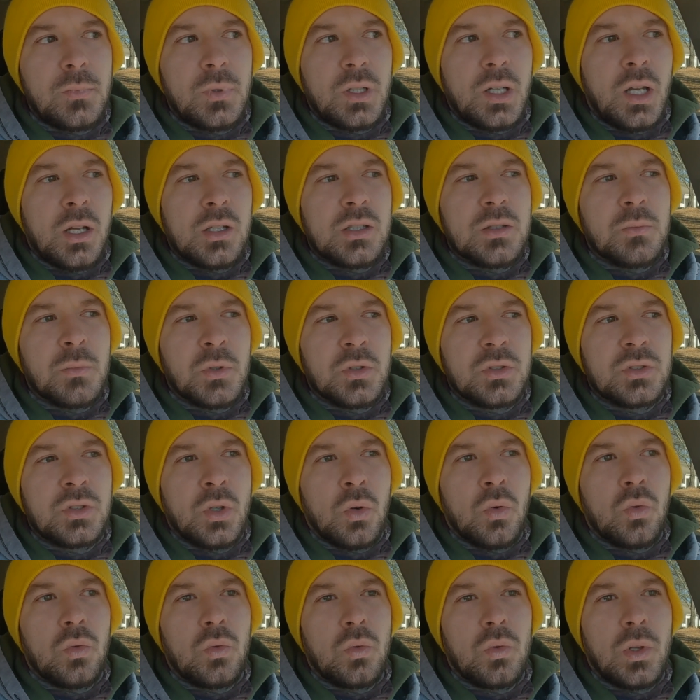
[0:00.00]
Customers
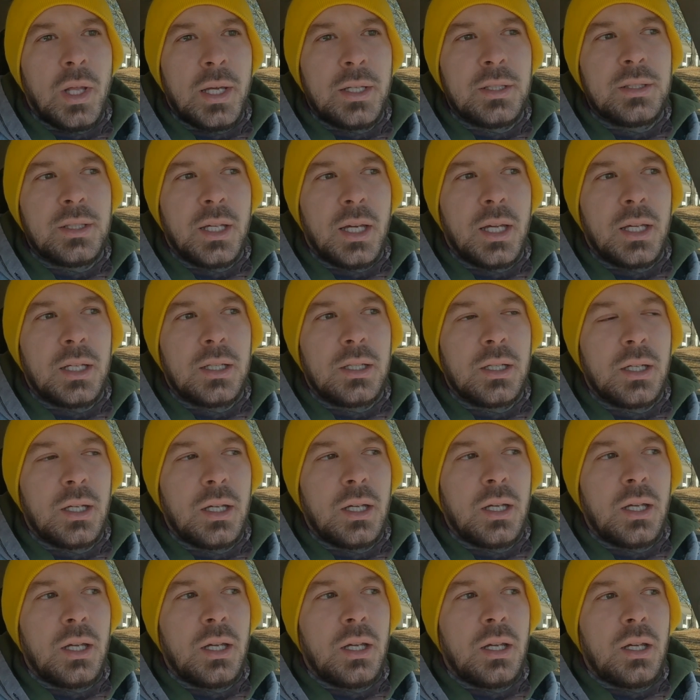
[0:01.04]
don't like that.
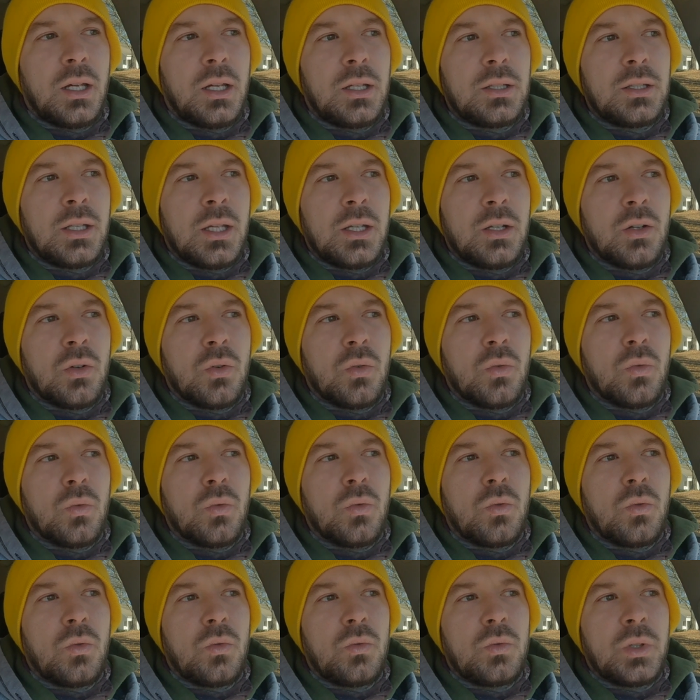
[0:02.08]

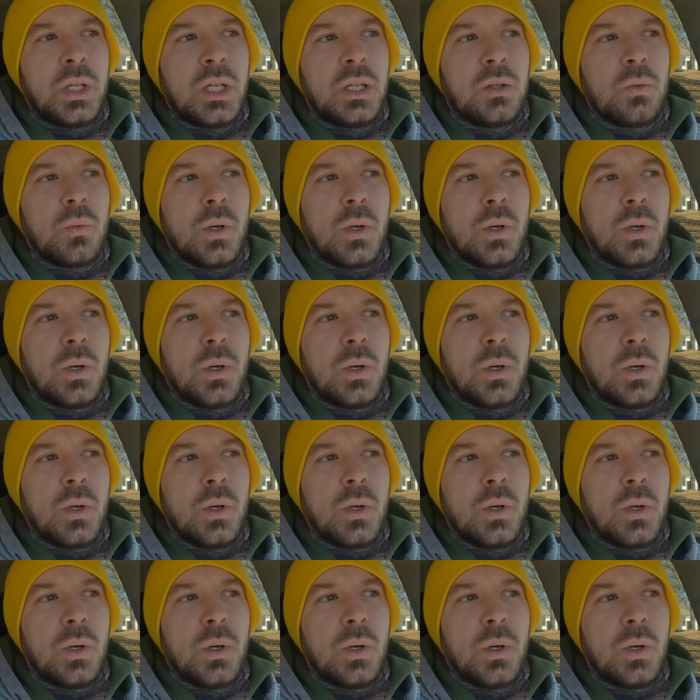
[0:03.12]
They'd